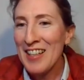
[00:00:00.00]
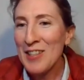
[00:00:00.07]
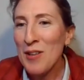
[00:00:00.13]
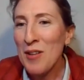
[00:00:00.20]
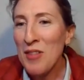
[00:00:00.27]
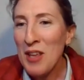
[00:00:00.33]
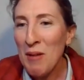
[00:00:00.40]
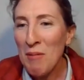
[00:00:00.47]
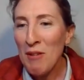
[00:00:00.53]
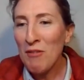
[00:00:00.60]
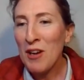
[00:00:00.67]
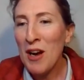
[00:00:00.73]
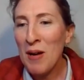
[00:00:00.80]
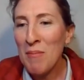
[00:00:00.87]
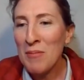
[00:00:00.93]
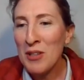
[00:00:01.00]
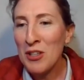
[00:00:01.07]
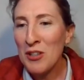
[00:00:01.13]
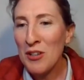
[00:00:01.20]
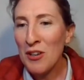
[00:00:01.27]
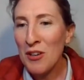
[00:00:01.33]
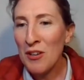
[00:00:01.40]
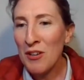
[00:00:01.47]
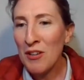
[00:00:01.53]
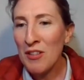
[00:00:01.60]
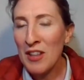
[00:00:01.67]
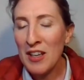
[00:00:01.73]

So I think we've come to